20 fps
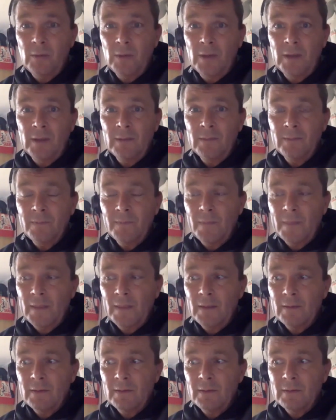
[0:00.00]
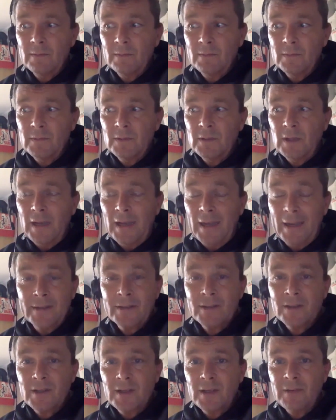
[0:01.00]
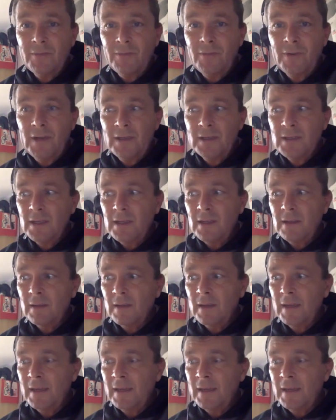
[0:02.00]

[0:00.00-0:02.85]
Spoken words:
one to answer, Fraser,